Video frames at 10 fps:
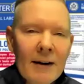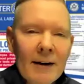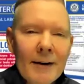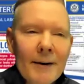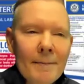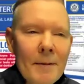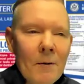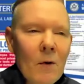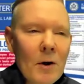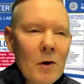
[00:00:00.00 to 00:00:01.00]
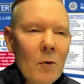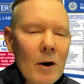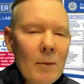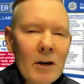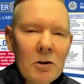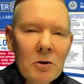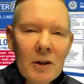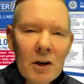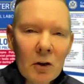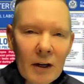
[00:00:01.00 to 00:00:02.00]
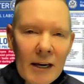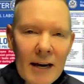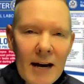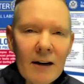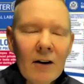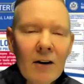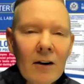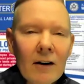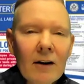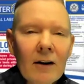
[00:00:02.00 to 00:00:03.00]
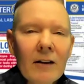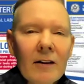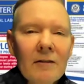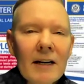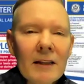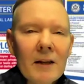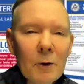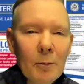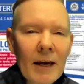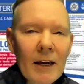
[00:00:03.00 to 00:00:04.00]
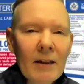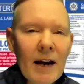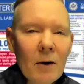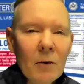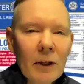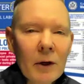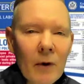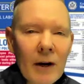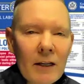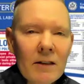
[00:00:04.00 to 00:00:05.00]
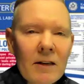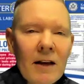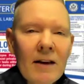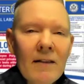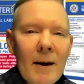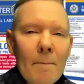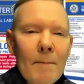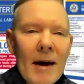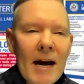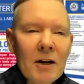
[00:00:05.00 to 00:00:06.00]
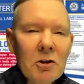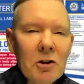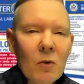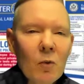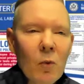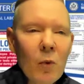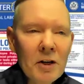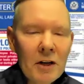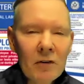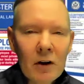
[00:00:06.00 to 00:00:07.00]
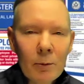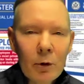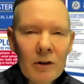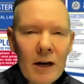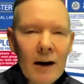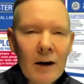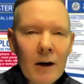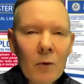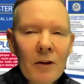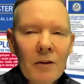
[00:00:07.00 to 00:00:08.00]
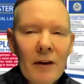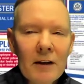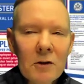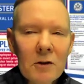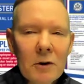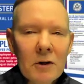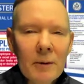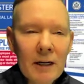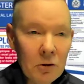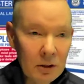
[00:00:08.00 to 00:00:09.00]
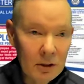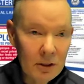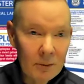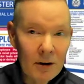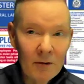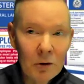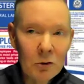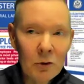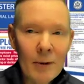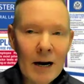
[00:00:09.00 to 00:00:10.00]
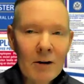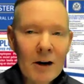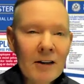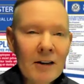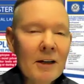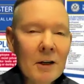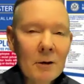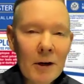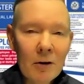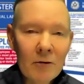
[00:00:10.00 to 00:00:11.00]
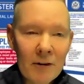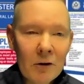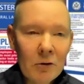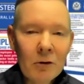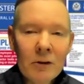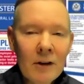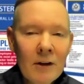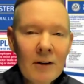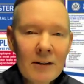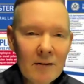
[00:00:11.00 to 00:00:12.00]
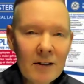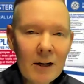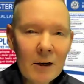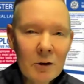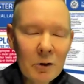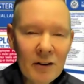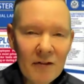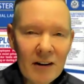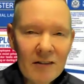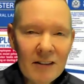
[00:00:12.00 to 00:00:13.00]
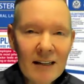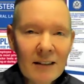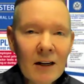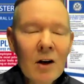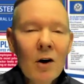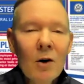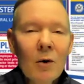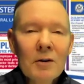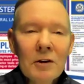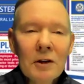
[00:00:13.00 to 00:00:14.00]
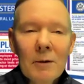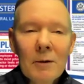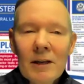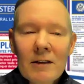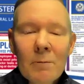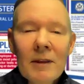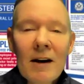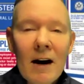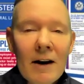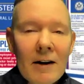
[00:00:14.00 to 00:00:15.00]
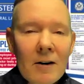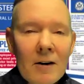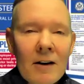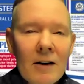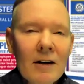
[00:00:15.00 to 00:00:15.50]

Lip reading: And what you want to be sure that you're looking at are the fact that you're paying hourly rates that match whichever number is higher, whether that's going to be, as you can see in my virtual background, is that going to be your federal $7.25, or is it going to be something higher?